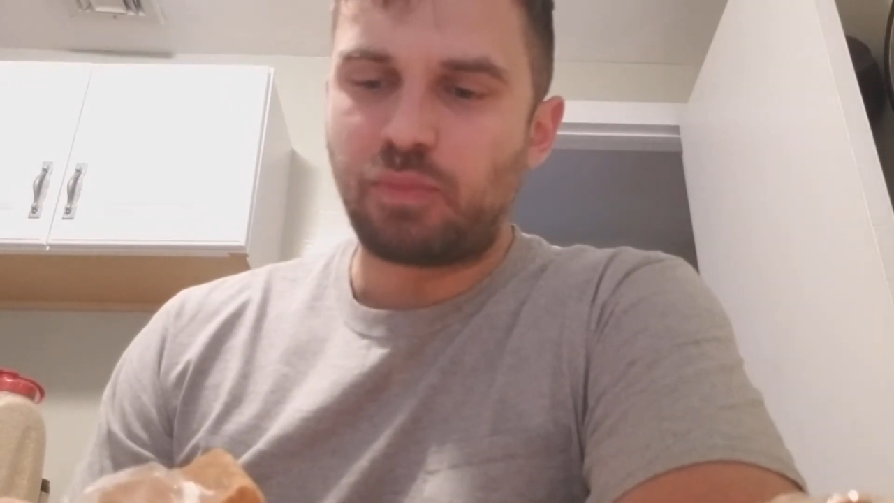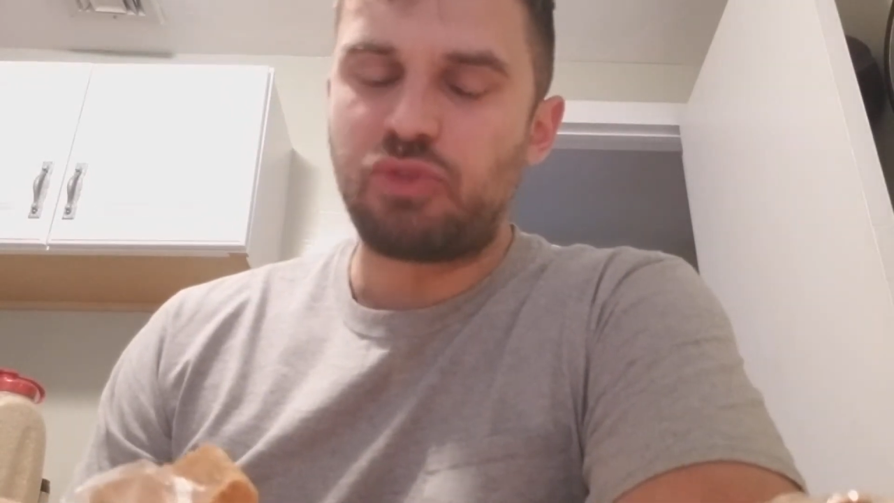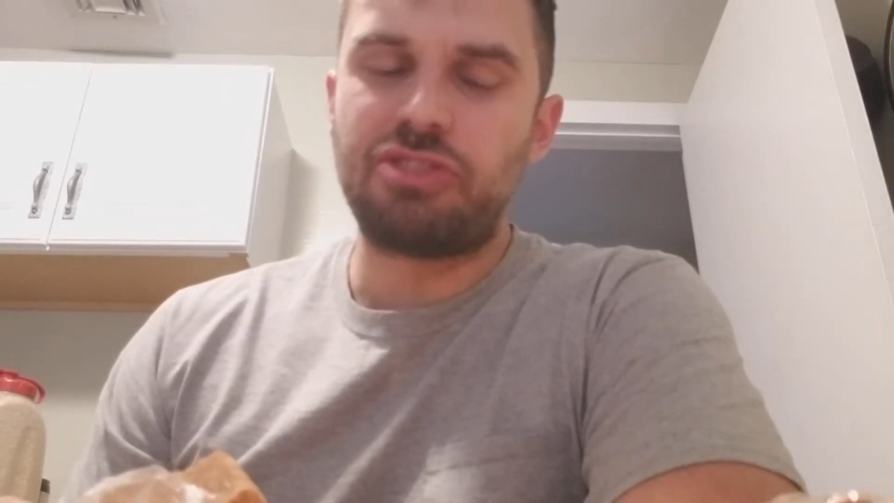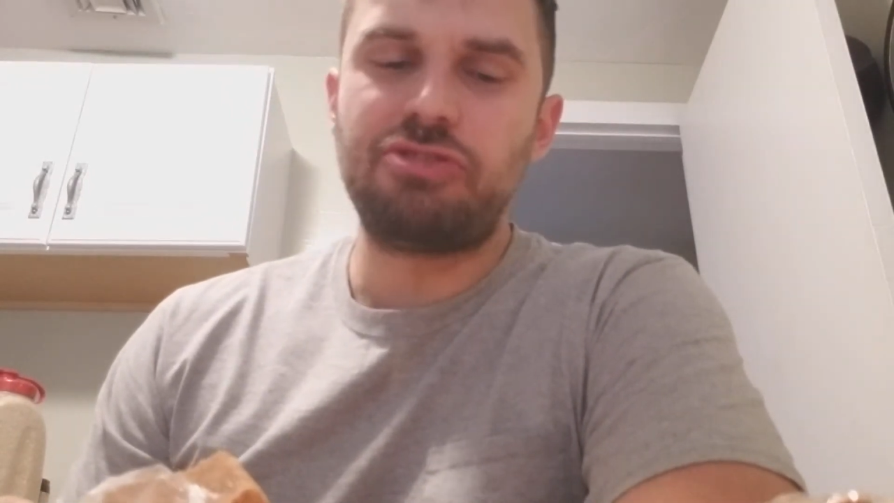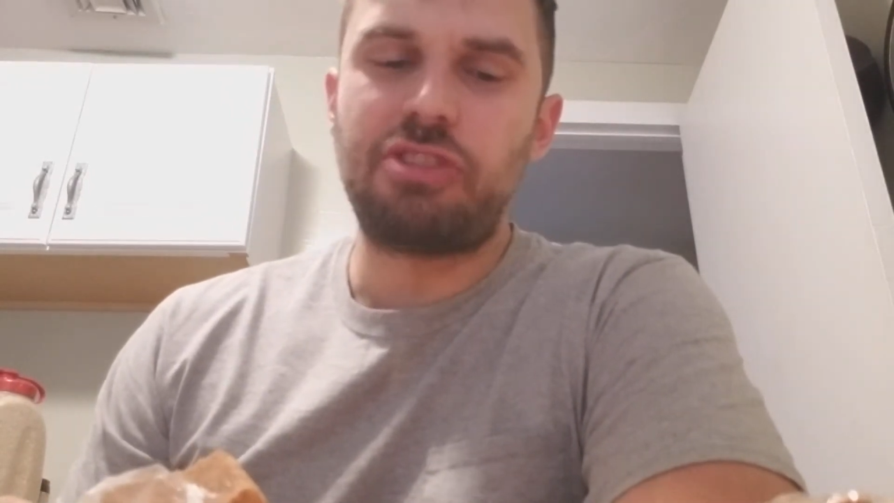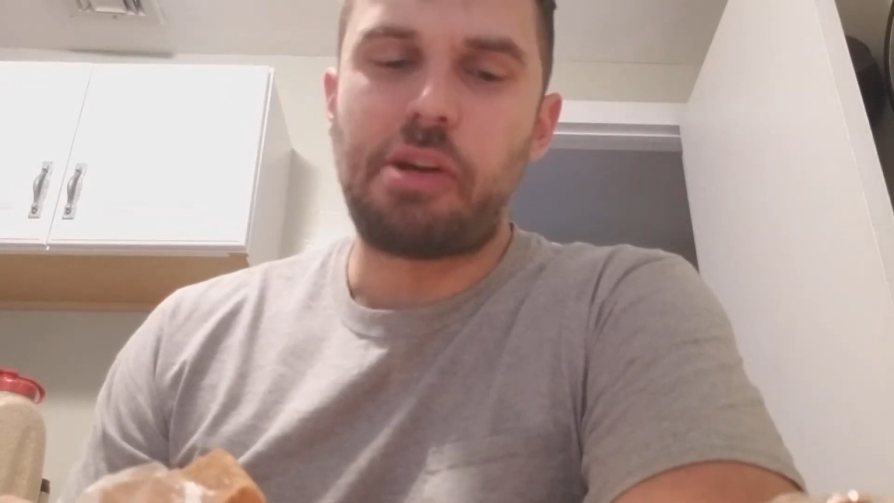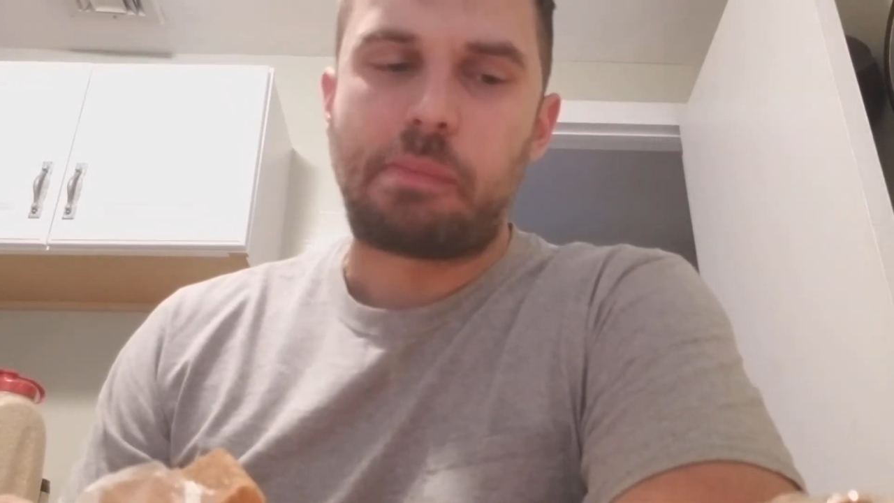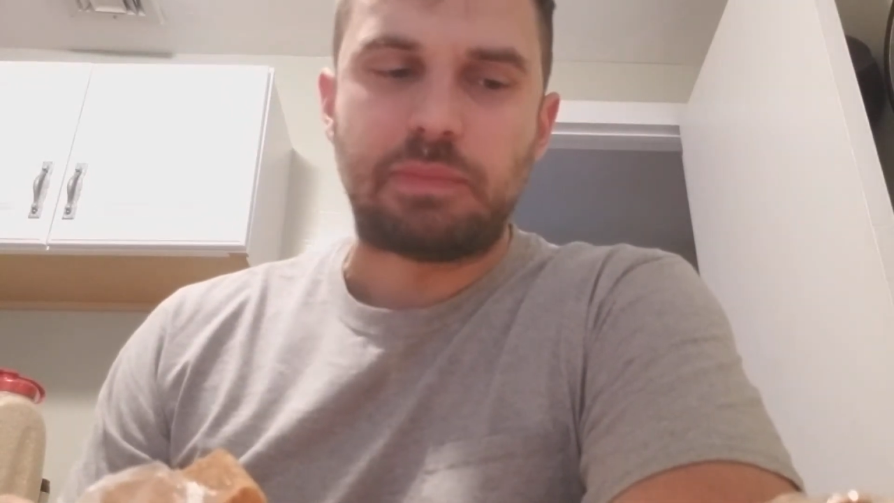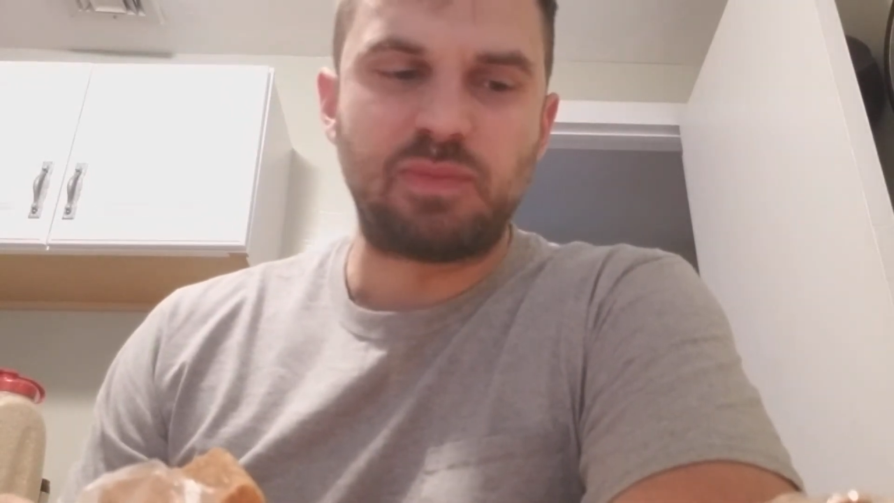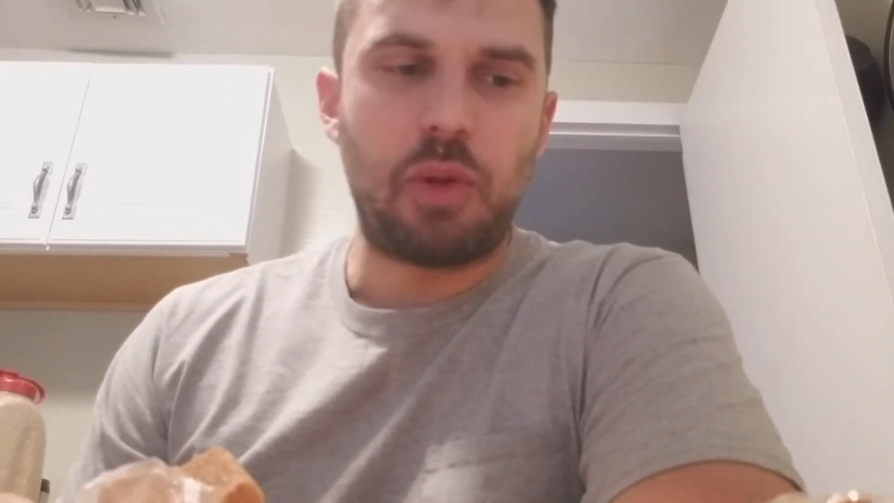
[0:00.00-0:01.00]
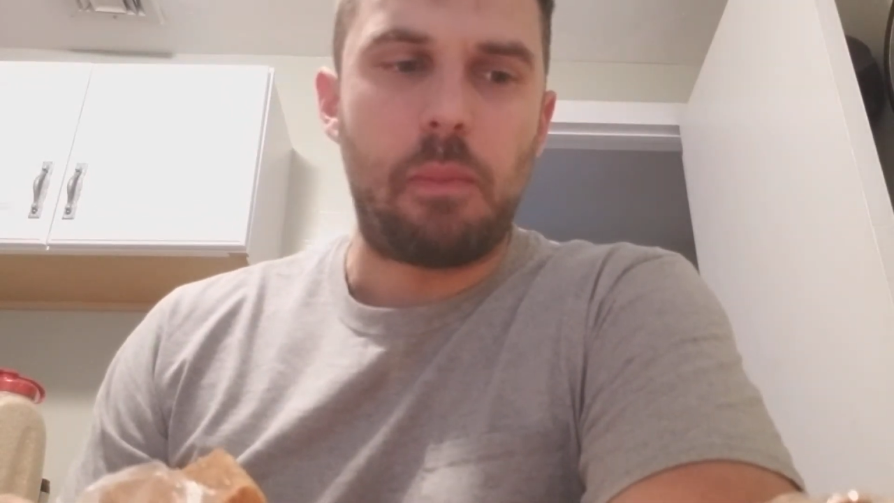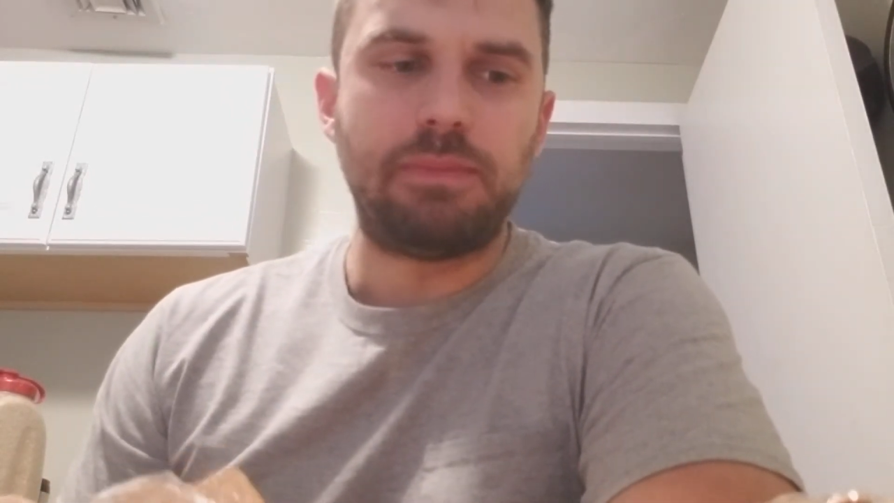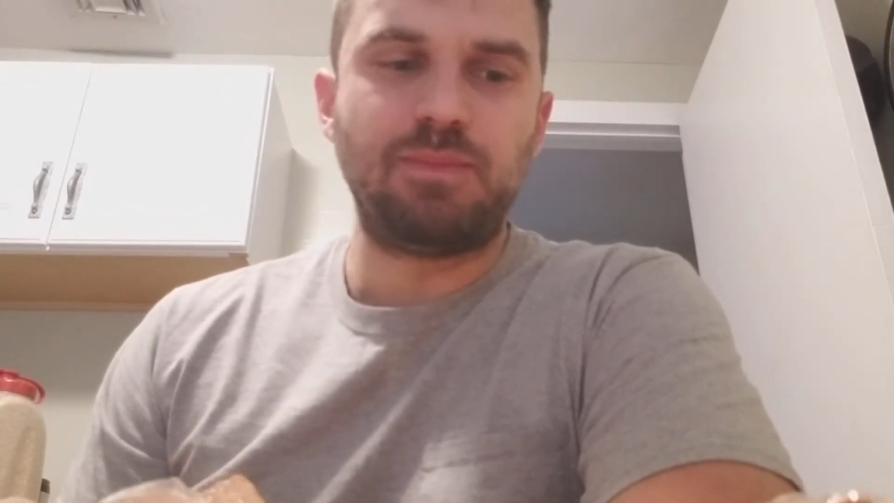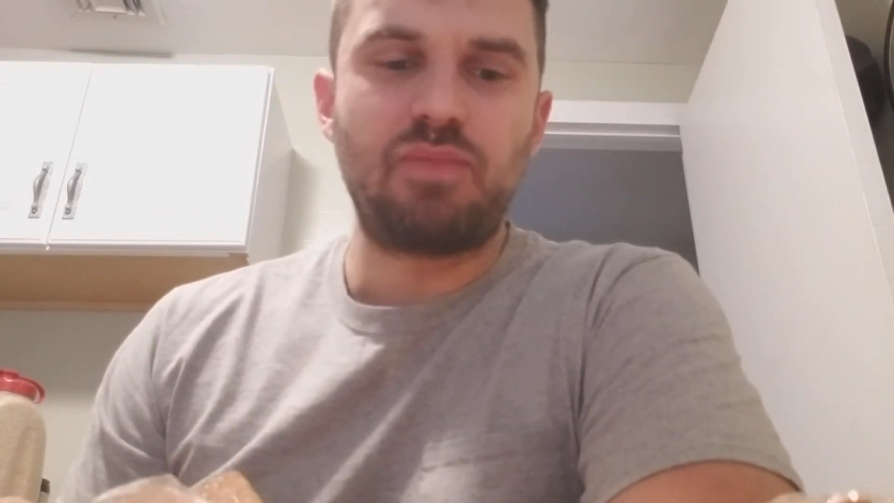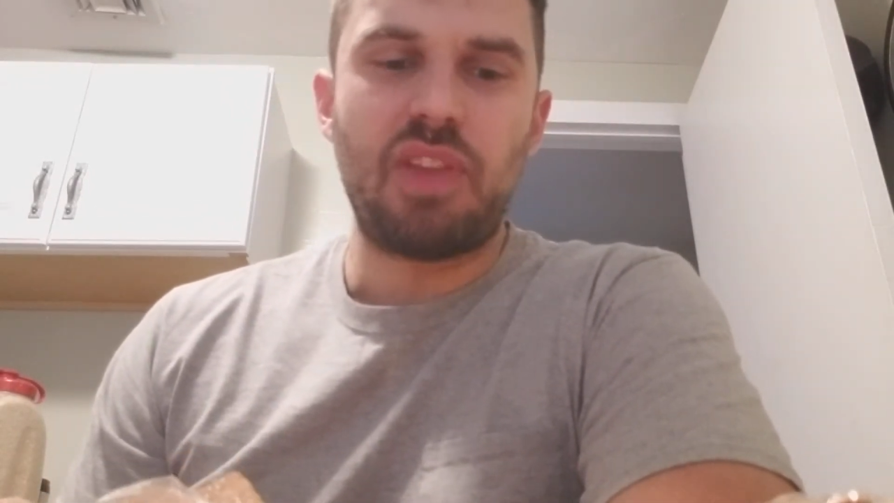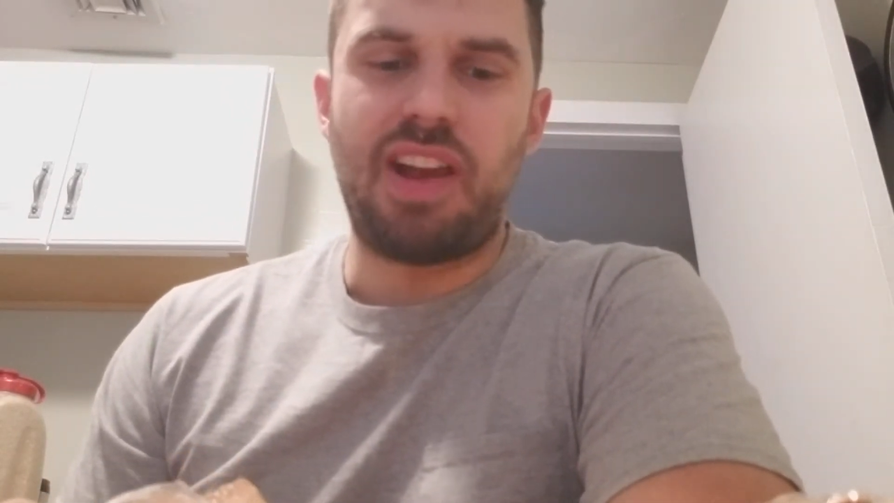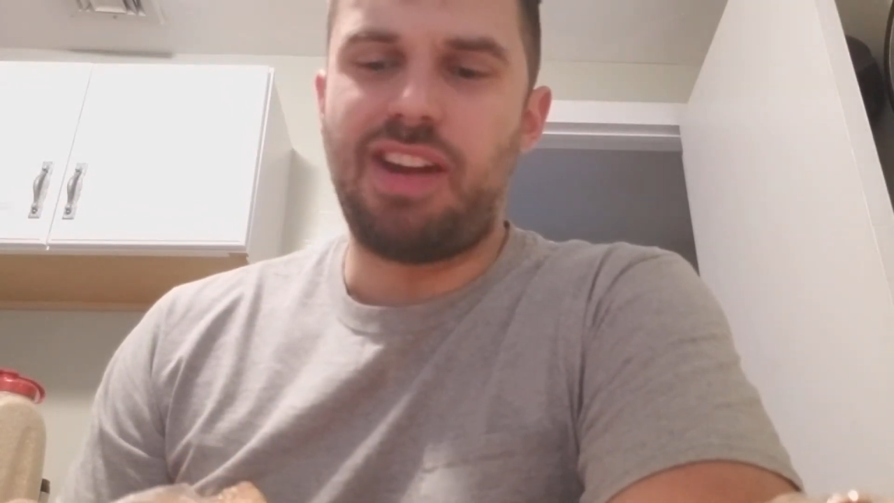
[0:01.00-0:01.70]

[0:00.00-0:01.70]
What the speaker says: This is like an